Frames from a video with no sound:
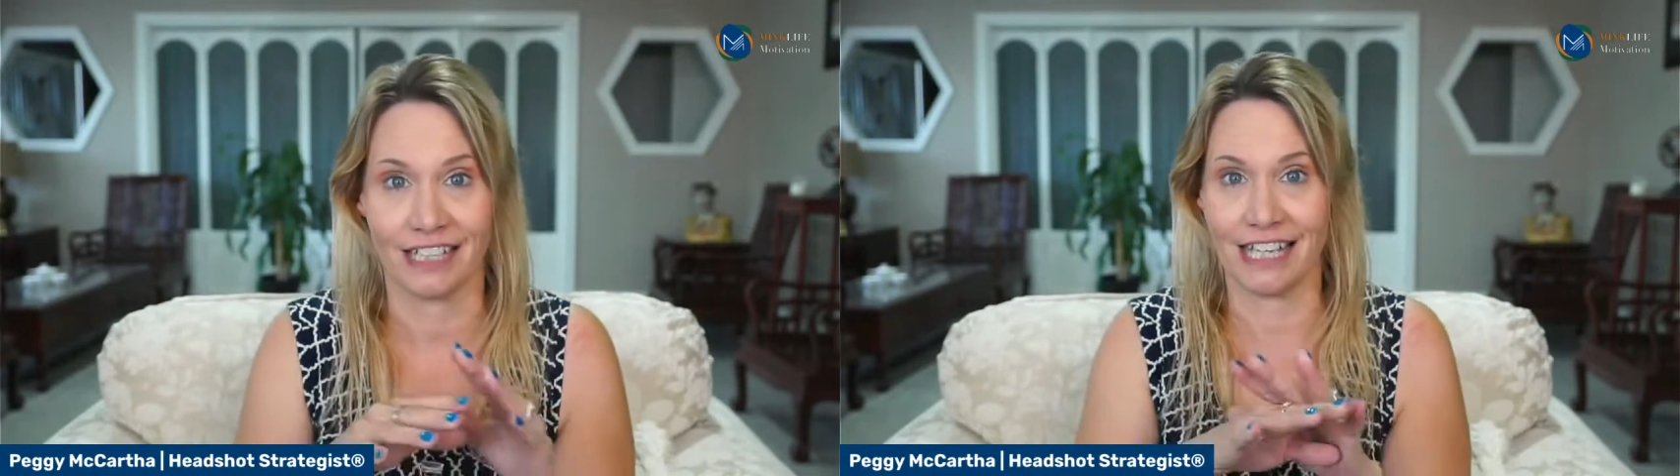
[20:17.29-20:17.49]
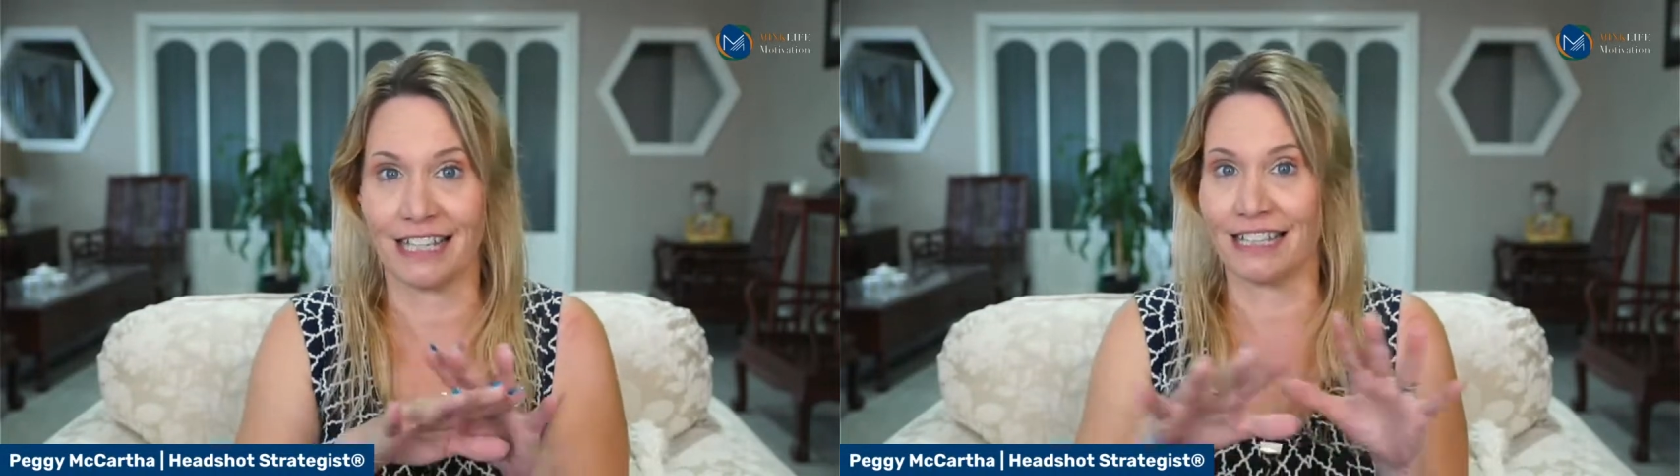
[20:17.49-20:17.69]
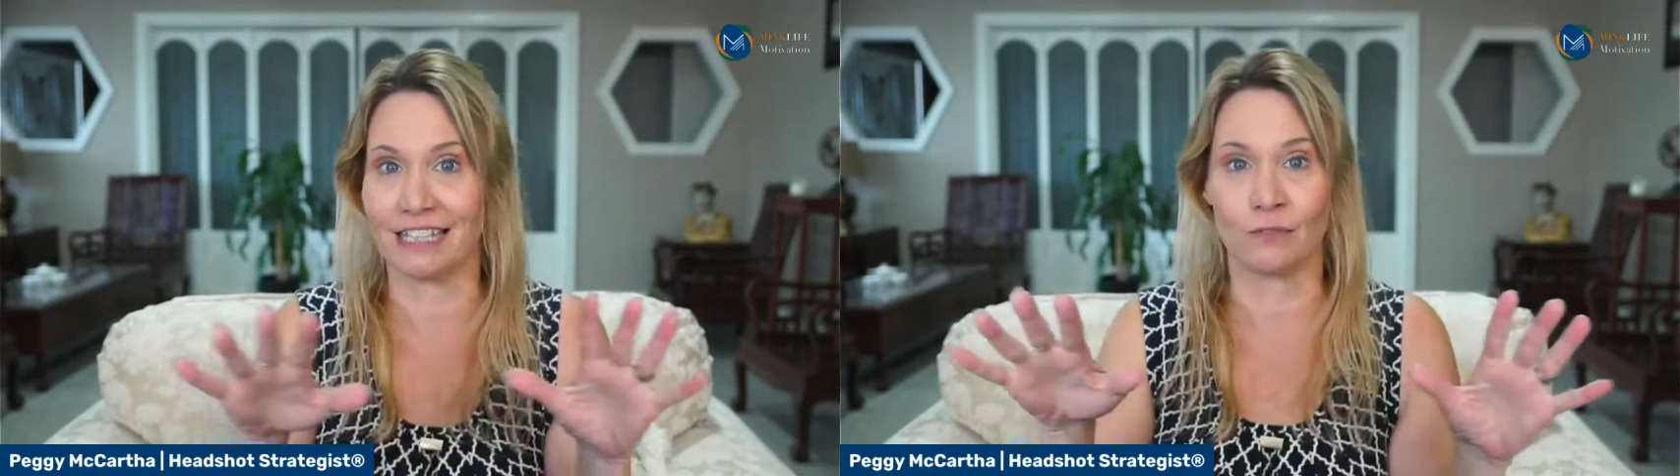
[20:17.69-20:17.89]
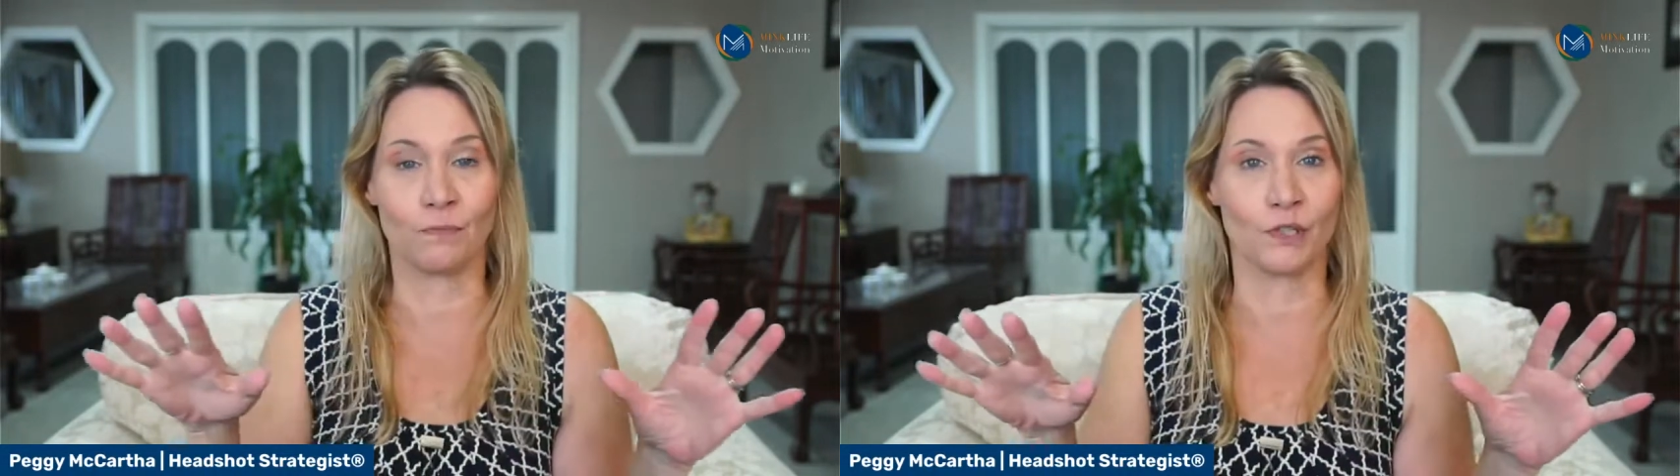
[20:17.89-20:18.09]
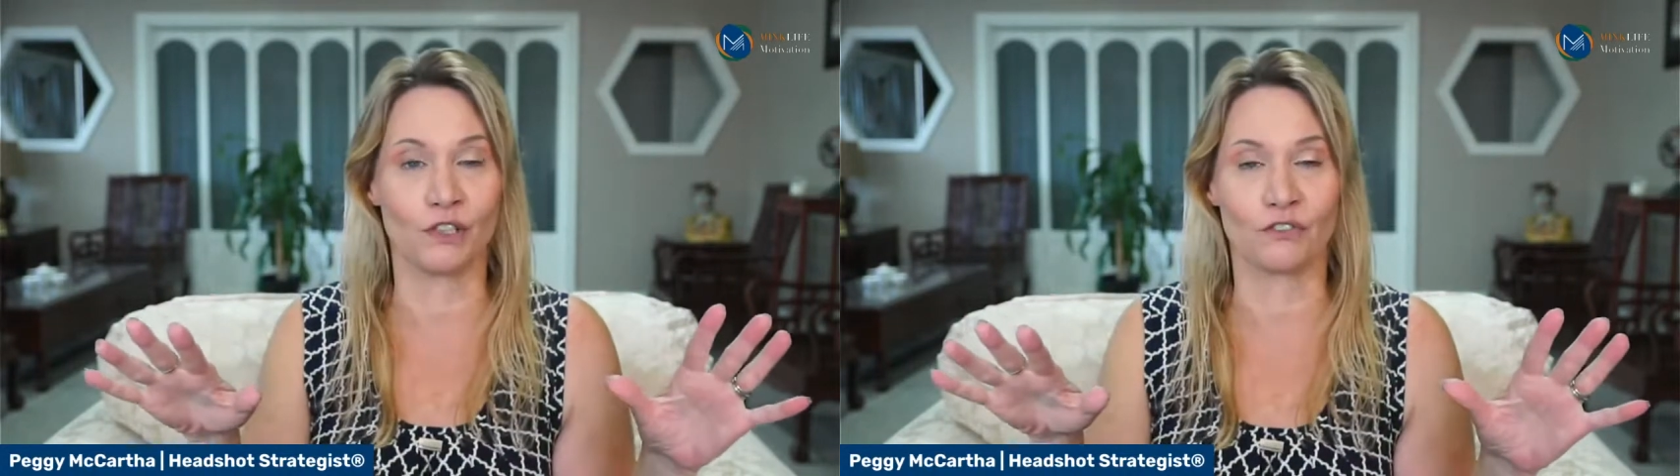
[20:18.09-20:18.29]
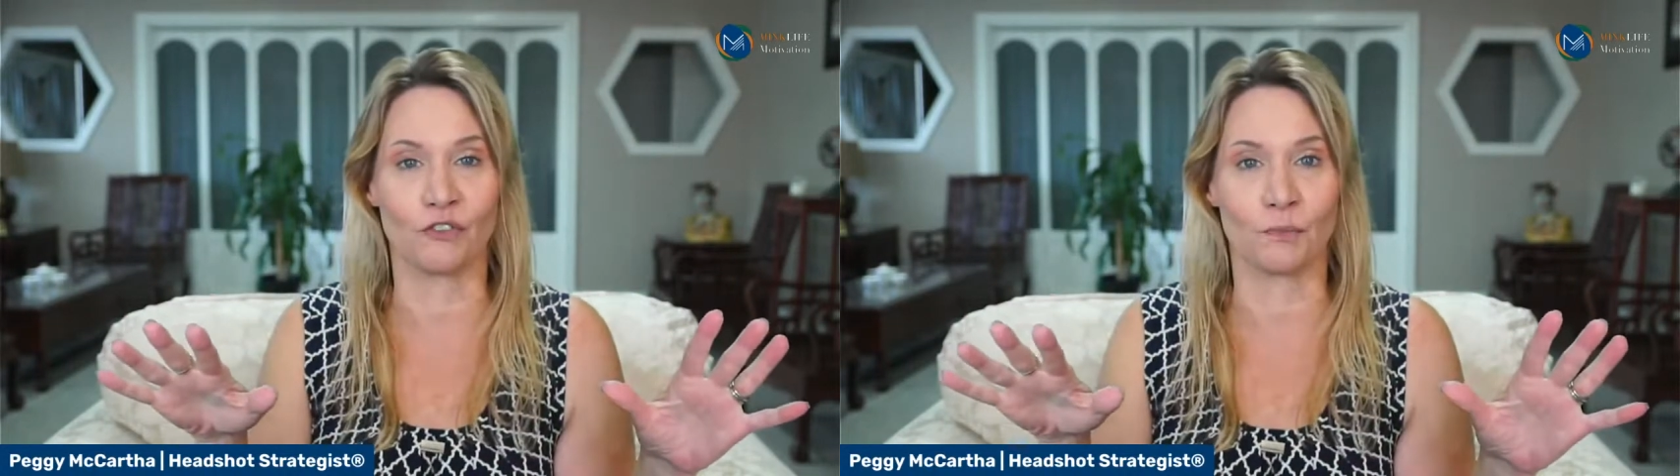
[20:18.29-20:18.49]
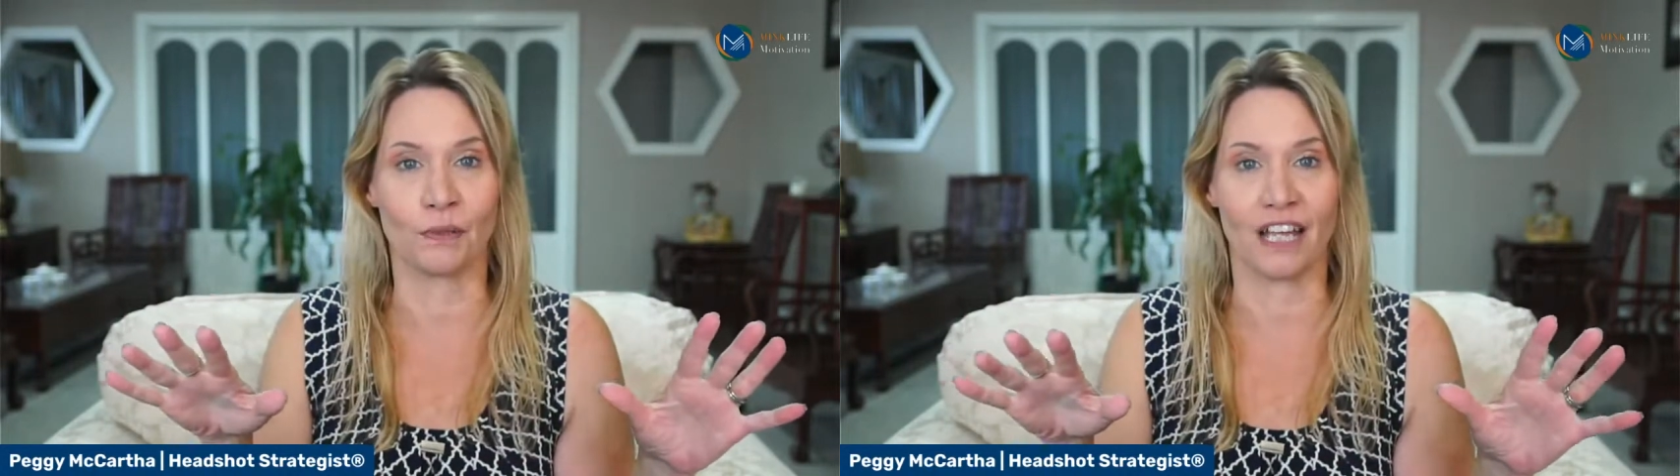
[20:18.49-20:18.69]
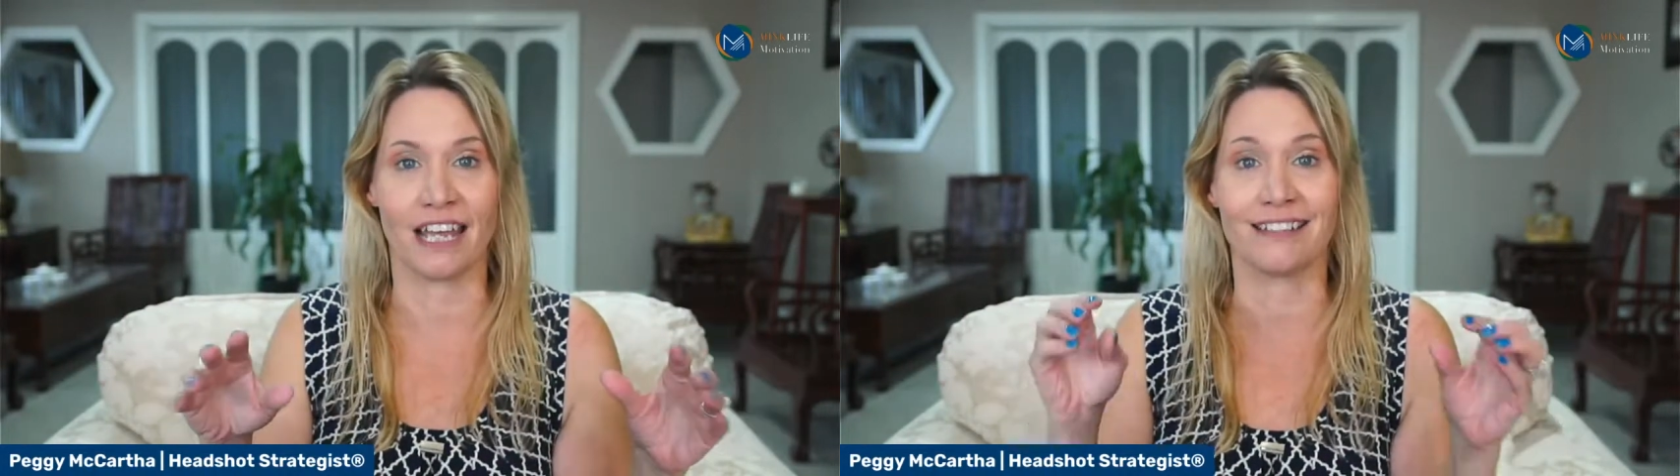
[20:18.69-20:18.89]
in this beautiful
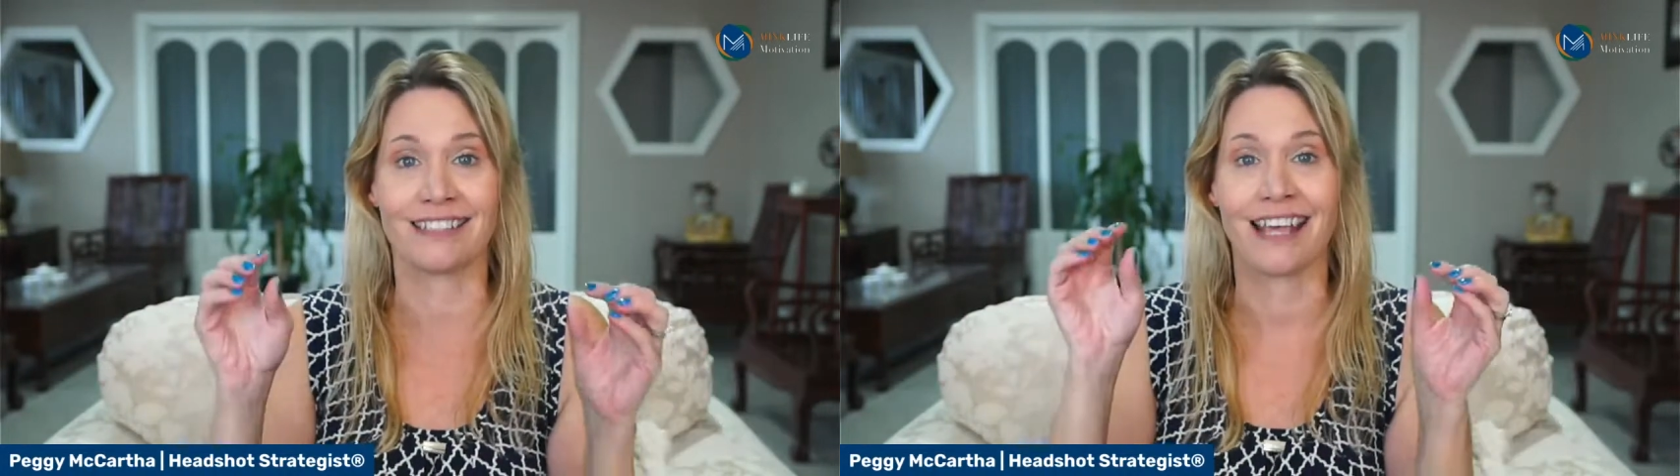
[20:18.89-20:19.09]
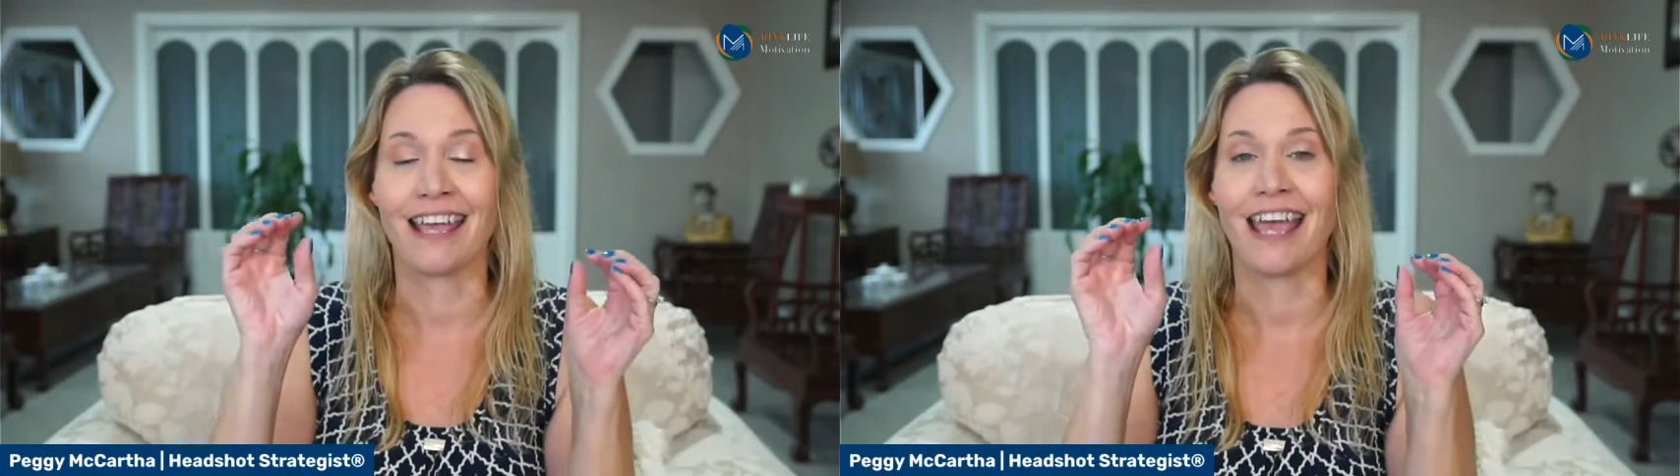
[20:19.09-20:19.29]
place,